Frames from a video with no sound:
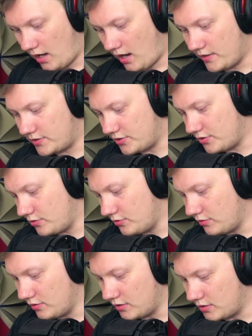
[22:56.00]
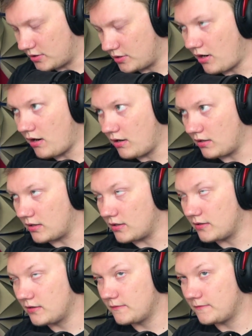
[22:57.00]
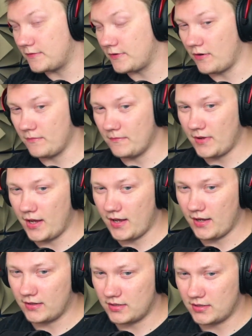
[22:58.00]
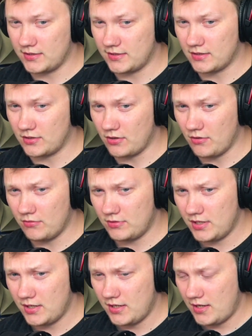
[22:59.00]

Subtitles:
I drew Grog from Critical Role,